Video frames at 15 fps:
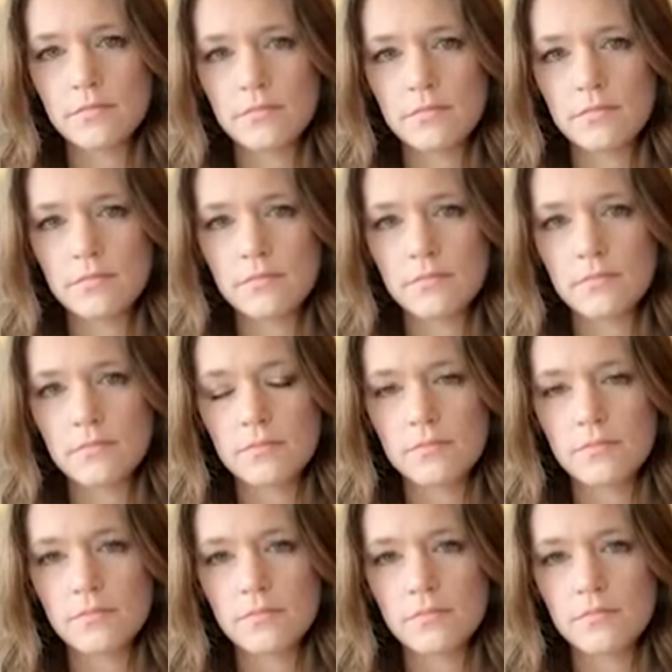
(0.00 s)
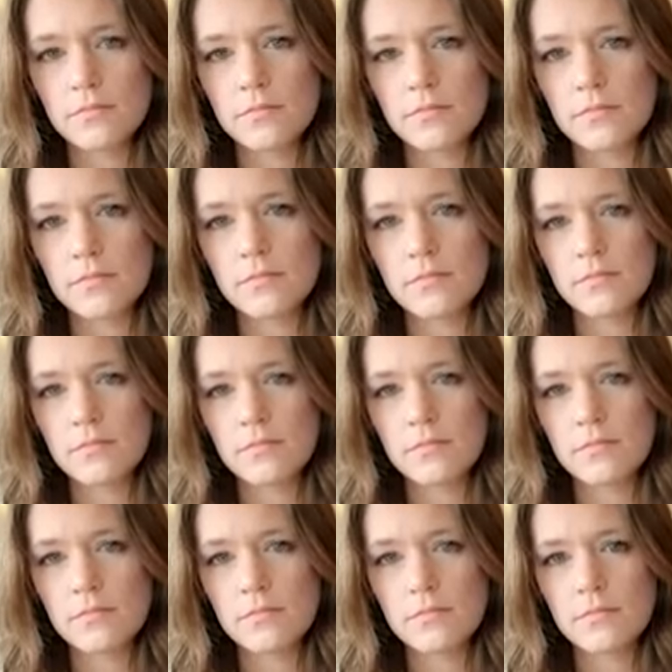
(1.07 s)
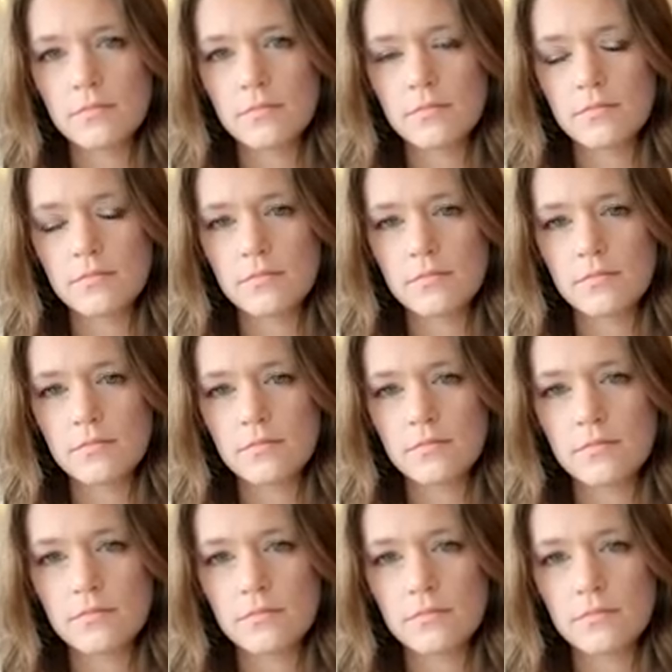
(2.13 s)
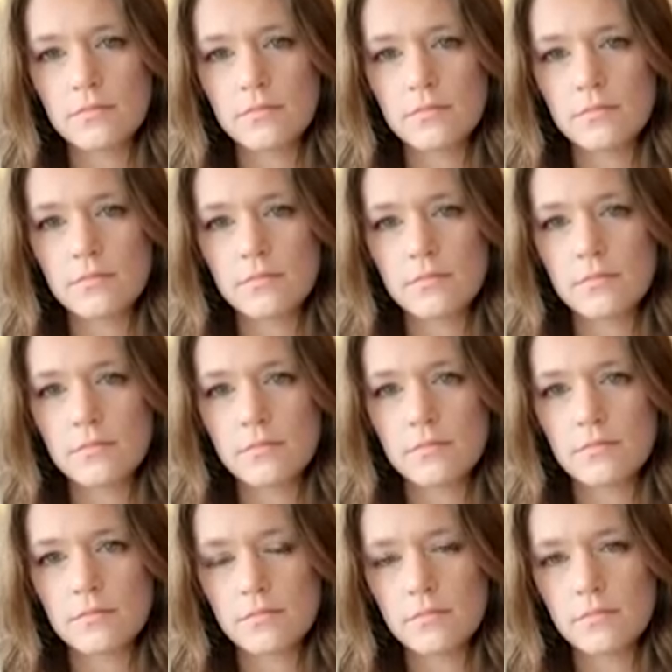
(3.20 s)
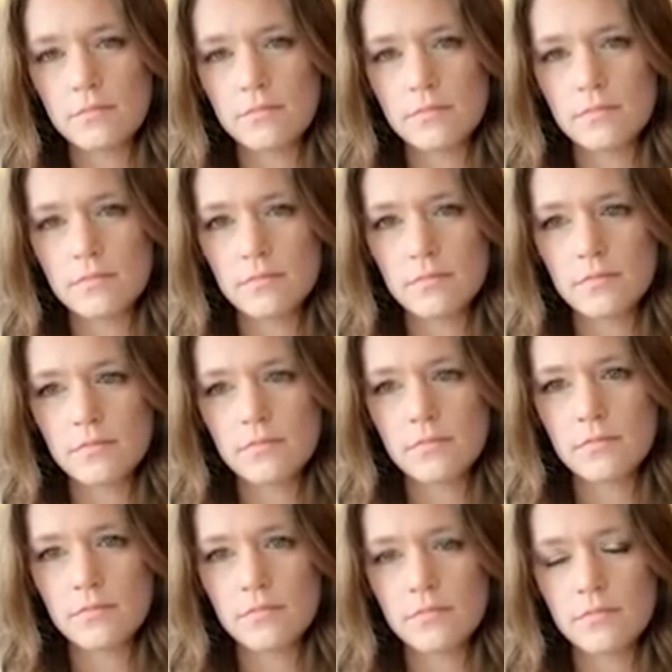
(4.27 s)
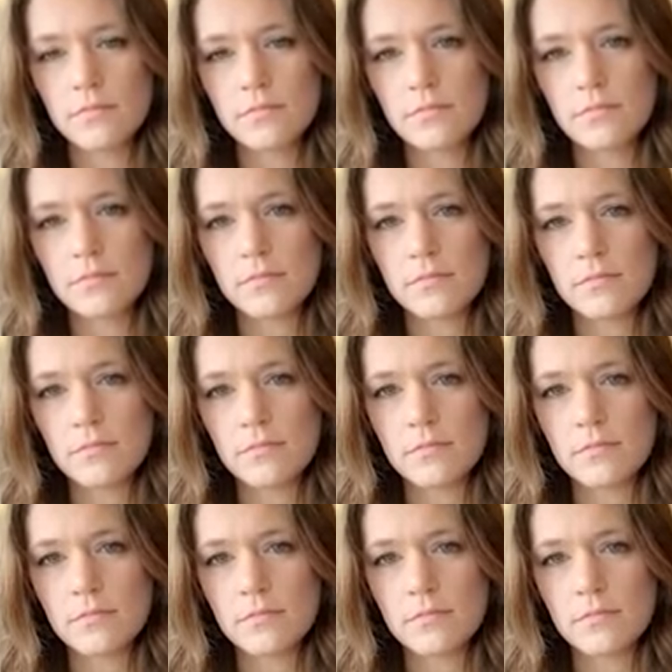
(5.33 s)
(not speaking)